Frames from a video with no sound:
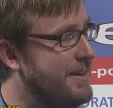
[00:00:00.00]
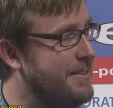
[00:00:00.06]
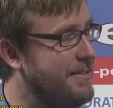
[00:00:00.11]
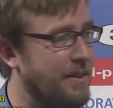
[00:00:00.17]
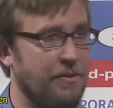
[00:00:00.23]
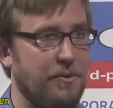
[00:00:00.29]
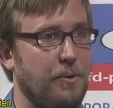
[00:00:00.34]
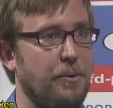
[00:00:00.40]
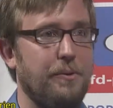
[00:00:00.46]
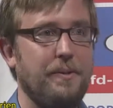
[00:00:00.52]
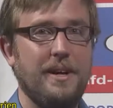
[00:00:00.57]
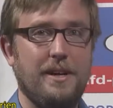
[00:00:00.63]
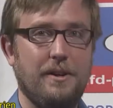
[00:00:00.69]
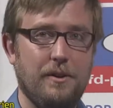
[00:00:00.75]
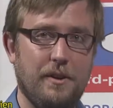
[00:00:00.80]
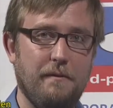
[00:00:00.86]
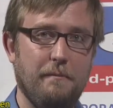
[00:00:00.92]
this whole
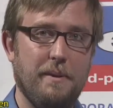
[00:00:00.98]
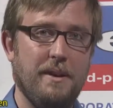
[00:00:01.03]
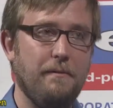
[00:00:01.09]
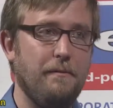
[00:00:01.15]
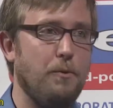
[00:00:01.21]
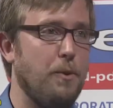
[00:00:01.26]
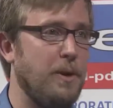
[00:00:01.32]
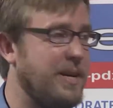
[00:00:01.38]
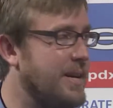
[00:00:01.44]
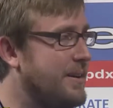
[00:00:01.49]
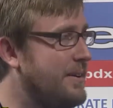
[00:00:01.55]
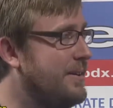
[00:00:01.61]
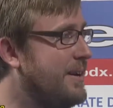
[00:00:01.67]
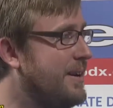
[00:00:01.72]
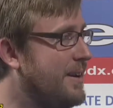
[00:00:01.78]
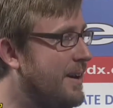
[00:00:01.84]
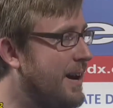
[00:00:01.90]
thing could have been avoided.
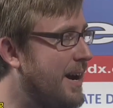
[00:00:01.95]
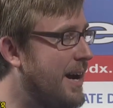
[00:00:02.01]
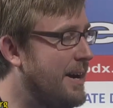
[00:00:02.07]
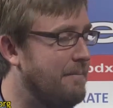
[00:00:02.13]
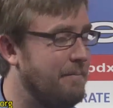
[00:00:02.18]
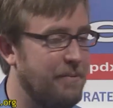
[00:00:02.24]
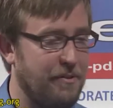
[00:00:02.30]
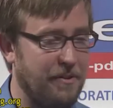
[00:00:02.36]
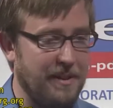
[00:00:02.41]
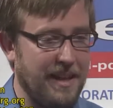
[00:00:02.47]
Mm-hmm. So